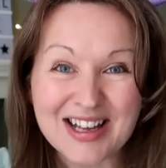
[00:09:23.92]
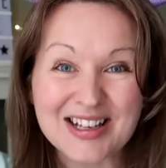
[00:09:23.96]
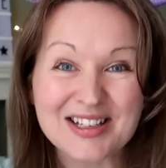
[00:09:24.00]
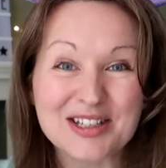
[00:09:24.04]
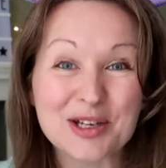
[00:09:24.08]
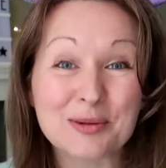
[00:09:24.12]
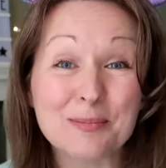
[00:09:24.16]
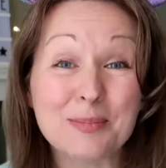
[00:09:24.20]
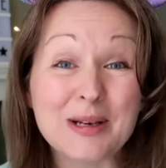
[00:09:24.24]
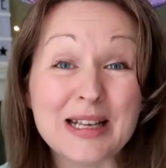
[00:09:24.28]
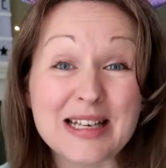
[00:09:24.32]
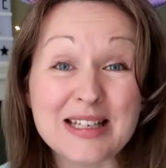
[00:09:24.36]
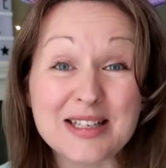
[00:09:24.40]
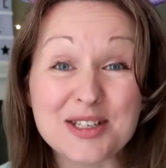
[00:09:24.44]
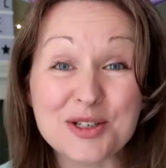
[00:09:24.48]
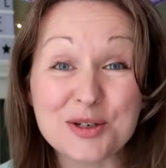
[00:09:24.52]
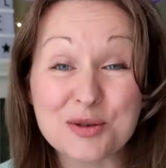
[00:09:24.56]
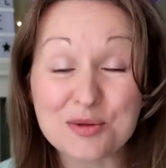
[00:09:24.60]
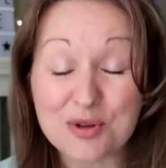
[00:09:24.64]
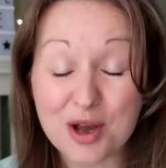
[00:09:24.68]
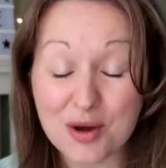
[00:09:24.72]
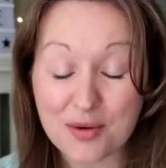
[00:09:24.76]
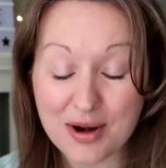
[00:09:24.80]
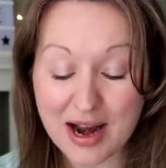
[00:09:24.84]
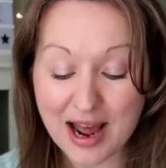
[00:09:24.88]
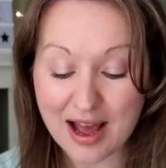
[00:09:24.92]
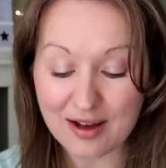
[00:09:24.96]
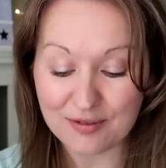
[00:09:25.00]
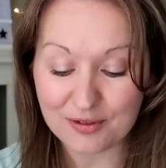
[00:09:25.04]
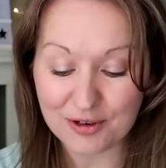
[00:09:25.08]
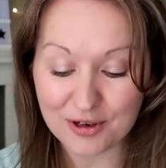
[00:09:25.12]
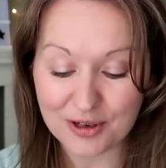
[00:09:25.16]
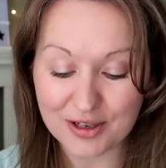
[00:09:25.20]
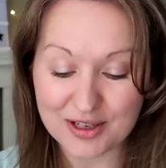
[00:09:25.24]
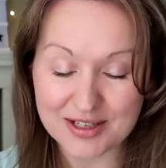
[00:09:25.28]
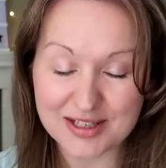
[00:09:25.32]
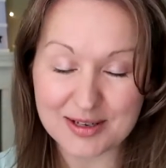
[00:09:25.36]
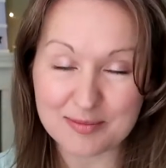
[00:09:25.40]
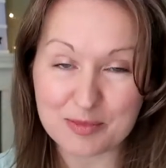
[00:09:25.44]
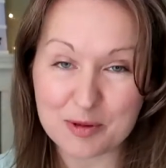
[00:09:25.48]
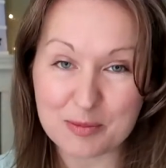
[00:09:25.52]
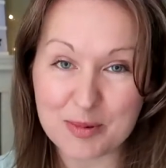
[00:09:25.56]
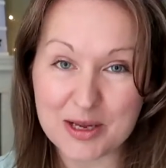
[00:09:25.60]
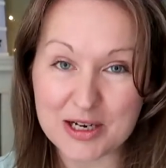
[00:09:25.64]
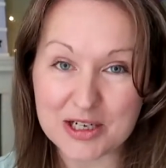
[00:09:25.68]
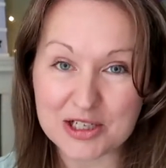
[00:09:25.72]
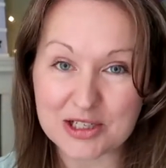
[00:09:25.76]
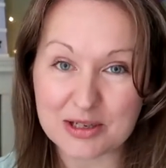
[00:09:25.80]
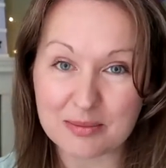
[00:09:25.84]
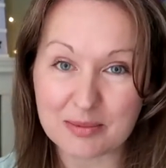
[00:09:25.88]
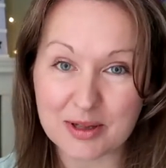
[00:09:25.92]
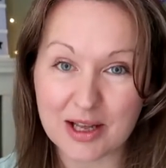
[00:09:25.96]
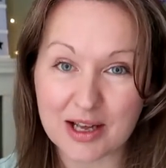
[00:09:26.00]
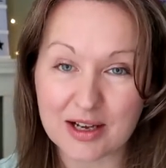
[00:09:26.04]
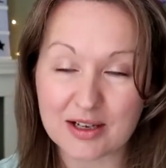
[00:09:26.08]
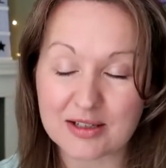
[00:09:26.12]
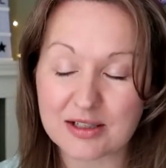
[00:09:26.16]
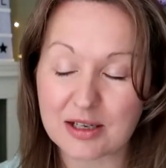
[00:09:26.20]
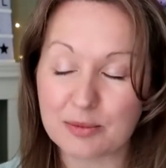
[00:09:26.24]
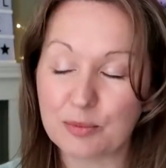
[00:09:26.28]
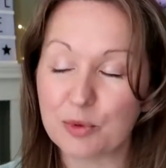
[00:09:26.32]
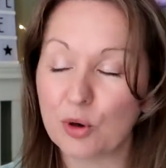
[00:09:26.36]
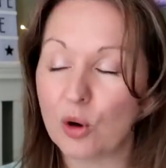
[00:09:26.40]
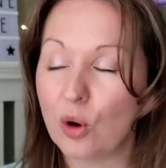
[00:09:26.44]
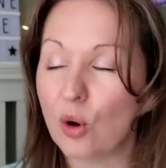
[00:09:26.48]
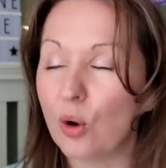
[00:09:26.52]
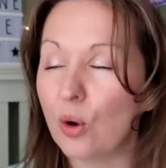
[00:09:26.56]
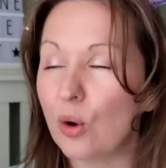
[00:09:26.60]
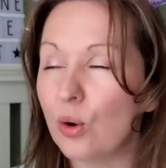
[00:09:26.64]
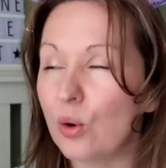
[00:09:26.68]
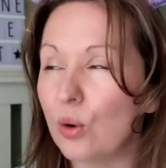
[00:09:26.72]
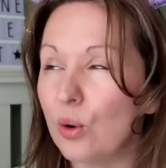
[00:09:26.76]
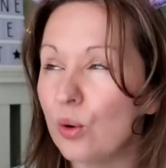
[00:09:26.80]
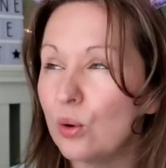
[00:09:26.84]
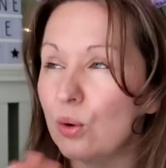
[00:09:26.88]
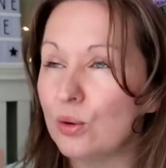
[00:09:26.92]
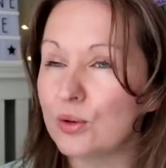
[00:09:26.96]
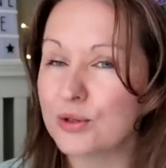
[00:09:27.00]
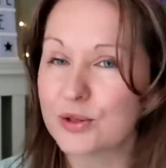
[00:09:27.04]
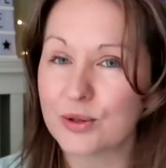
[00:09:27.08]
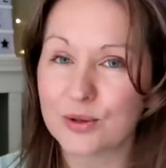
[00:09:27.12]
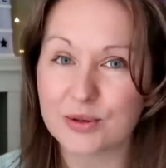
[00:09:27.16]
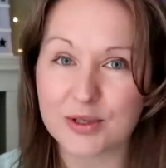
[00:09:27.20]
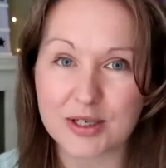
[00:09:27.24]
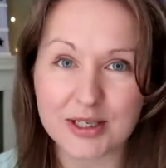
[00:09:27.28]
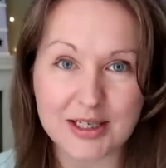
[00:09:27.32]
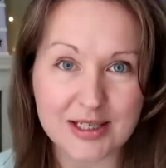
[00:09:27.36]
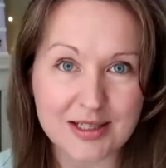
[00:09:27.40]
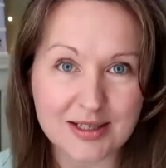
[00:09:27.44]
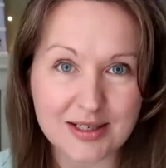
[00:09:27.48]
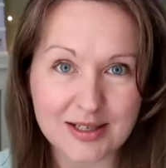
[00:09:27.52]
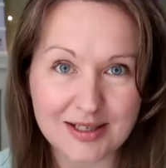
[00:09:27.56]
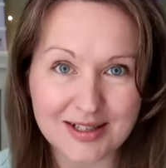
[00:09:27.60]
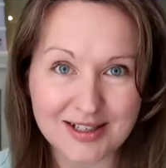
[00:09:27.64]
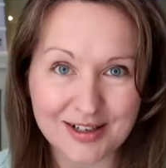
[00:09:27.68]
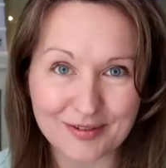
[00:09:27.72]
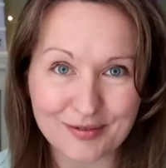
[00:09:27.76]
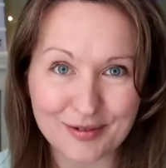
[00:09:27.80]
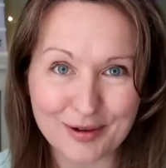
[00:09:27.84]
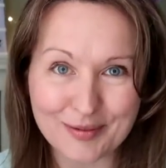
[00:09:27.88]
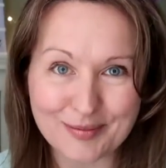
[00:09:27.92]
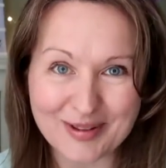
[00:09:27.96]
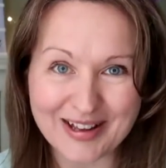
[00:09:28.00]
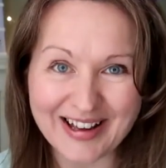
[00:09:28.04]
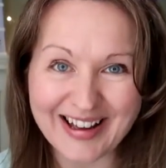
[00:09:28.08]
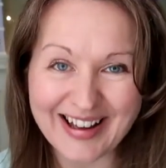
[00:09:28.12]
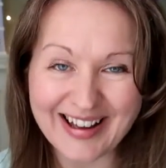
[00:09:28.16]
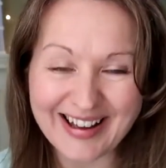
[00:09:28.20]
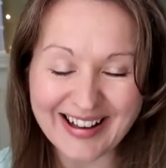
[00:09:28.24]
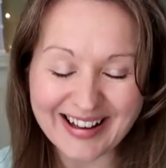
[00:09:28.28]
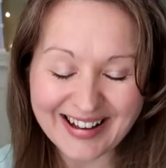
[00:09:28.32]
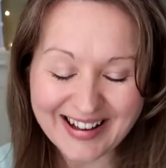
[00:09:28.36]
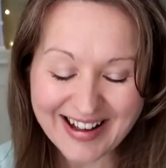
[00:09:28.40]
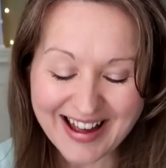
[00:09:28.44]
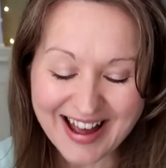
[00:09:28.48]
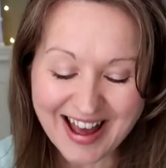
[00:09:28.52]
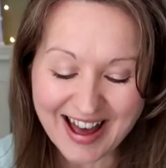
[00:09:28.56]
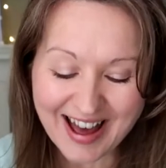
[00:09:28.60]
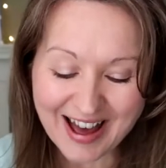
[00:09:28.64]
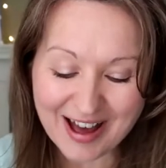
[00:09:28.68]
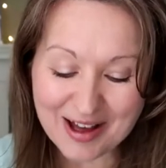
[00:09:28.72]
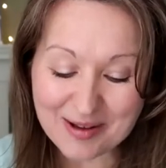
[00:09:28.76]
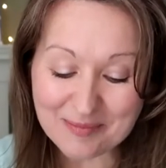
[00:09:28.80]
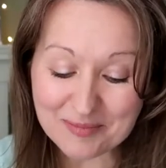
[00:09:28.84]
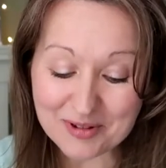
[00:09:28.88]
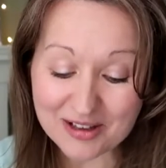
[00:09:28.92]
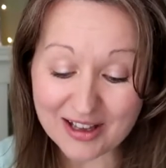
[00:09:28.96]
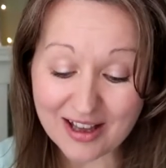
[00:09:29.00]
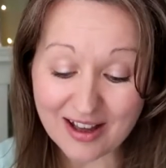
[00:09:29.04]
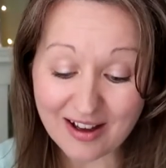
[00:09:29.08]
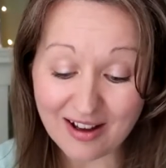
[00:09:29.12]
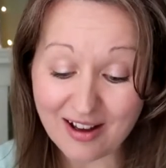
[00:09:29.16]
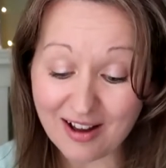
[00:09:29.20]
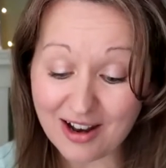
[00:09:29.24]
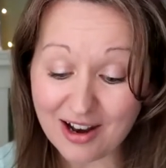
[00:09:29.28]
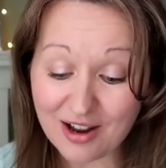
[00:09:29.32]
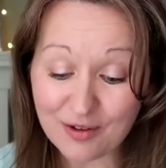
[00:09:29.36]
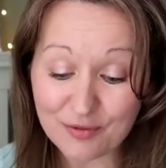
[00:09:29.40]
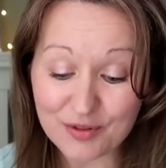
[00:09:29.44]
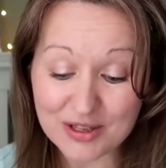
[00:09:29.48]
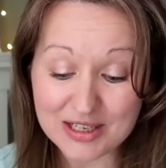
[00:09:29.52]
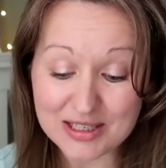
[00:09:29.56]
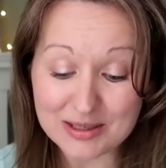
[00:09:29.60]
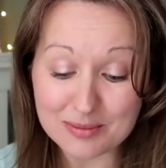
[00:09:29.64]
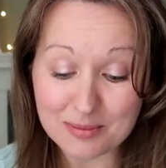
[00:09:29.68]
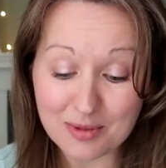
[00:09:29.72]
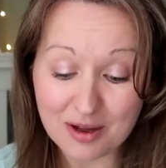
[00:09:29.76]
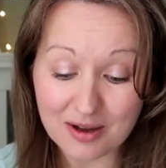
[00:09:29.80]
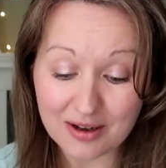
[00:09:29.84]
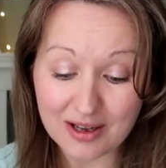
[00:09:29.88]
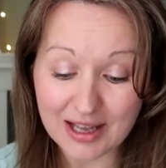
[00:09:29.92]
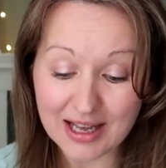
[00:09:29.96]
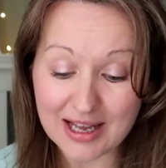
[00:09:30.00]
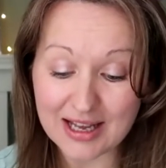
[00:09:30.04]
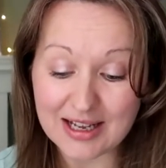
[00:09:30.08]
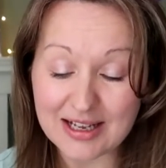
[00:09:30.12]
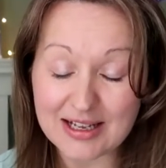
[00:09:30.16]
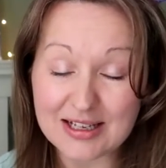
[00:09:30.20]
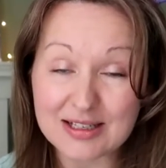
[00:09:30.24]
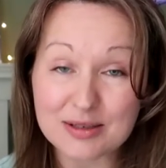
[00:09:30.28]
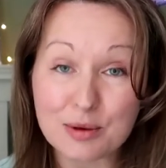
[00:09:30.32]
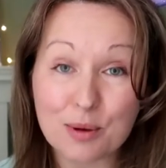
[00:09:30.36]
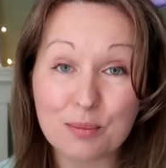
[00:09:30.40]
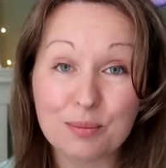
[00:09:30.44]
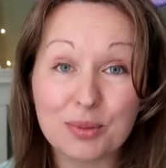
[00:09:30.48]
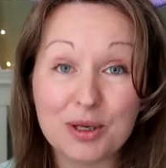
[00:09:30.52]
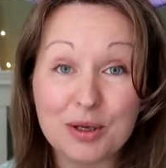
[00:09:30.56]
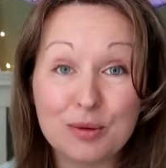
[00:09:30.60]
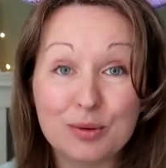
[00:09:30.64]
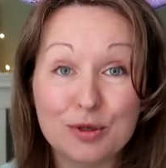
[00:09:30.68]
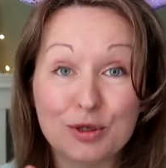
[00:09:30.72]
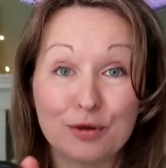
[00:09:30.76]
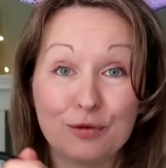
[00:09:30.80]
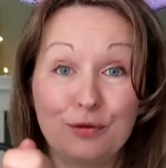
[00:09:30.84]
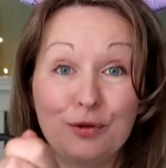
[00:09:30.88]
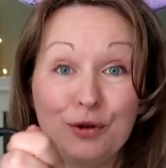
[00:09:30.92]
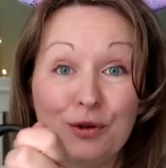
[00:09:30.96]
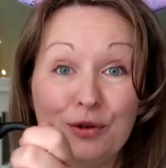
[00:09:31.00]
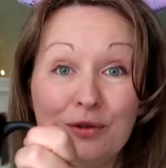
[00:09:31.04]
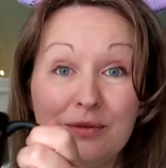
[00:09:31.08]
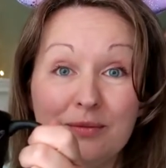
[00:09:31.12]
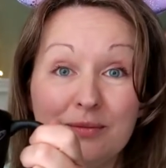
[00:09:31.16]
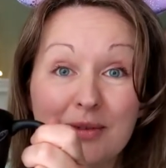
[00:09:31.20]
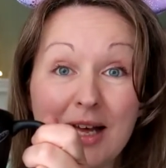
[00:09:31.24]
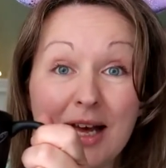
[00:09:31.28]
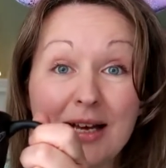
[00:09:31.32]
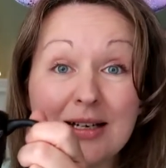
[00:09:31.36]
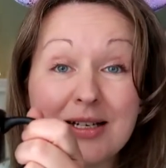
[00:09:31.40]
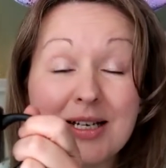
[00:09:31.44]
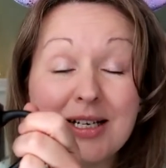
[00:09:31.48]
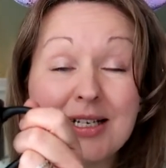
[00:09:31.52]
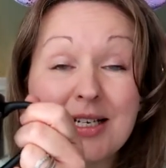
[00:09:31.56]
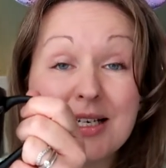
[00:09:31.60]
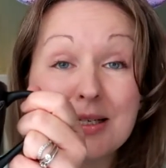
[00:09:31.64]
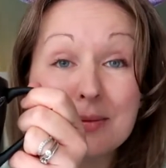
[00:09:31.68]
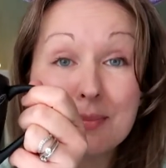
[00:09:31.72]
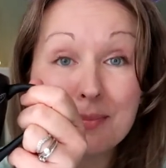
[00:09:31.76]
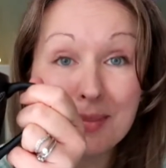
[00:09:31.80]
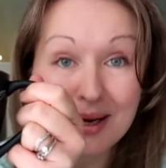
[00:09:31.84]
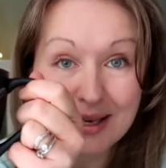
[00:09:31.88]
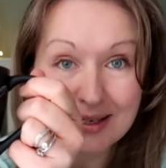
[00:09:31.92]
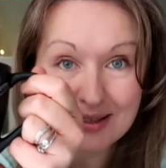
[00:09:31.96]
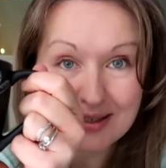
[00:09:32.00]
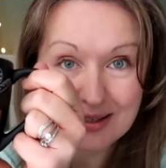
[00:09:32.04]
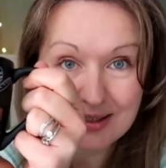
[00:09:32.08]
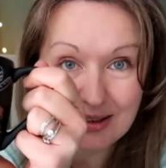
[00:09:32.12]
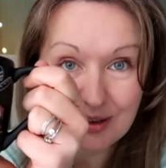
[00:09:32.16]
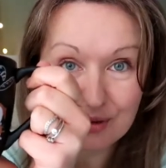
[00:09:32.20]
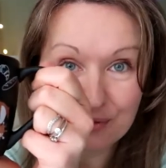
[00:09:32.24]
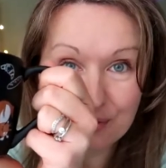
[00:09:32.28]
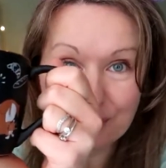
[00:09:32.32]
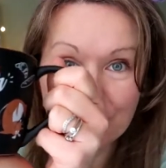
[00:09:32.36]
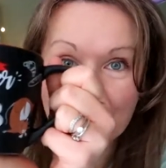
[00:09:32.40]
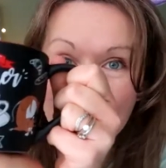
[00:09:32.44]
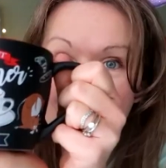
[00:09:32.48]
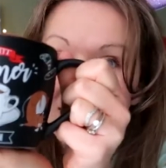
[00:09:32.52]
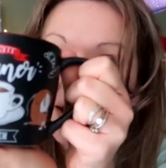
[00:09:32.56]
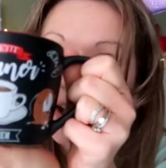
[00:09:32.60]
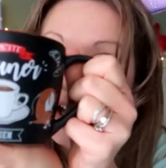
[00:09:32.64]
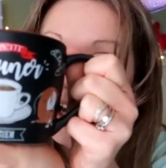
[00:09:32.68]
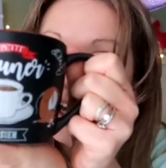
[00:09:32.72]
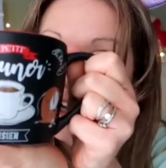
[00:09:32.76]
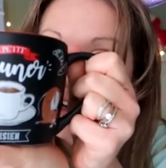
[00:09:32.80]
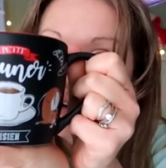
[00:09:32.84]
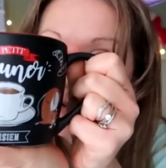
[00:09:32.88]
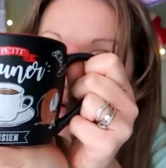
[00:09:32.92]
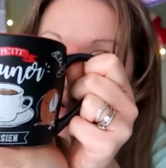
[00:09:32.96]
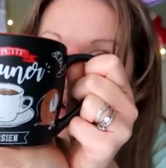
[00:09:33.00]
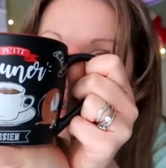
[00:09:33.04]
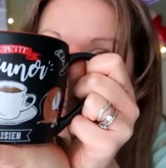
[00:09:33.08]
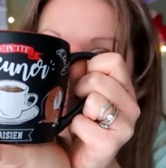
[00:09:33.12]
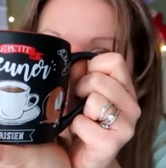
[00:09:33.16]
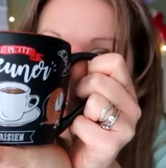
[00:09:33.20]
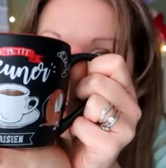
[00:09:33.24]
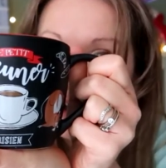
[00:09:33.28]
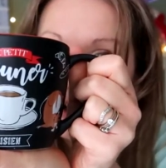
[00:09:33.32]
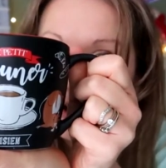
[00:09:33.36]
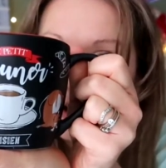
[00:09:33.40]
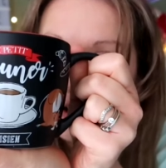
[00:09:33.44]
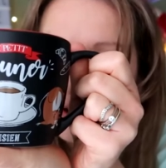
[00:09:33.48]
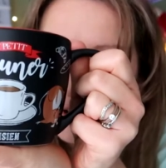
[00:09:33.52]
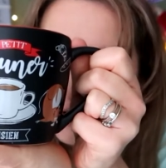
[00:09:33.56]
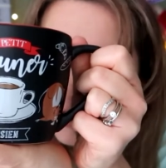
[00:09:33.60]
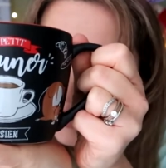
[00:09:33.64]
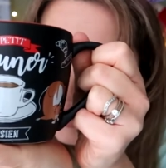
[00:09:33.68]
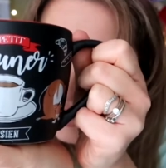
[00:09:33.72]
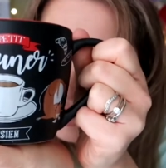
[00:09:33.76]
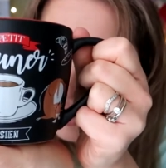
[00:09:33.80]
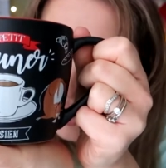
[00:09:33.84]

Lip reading: So please do go and have a look at some of the pictures up there, because I put all sorts of Disney stuff up there. But yeah, I love this mug. It is beautiful and it is massive, and it fits a lot